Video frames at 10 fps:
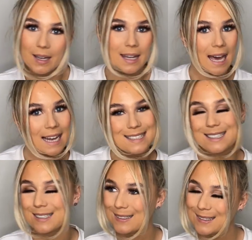that
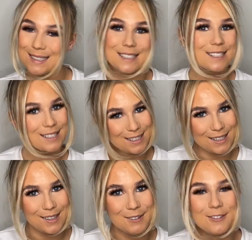good
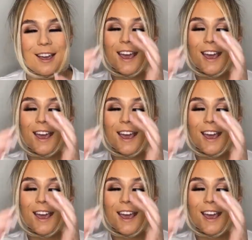stuff.